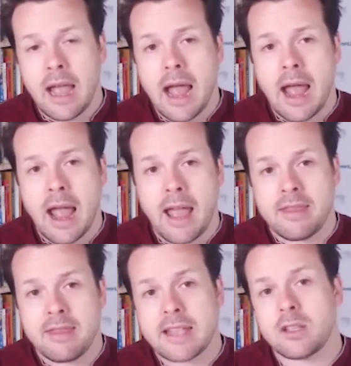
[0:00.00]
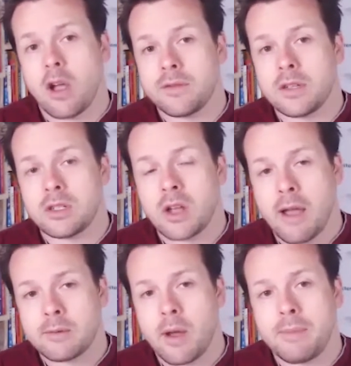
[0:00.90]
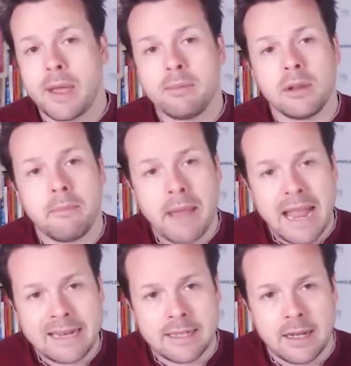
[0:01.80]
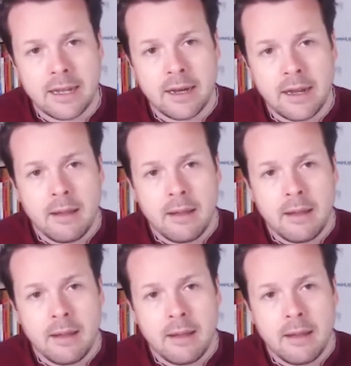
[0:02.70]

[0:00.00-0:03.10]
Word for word: Uh, and then that's oftentimes why people abandon it.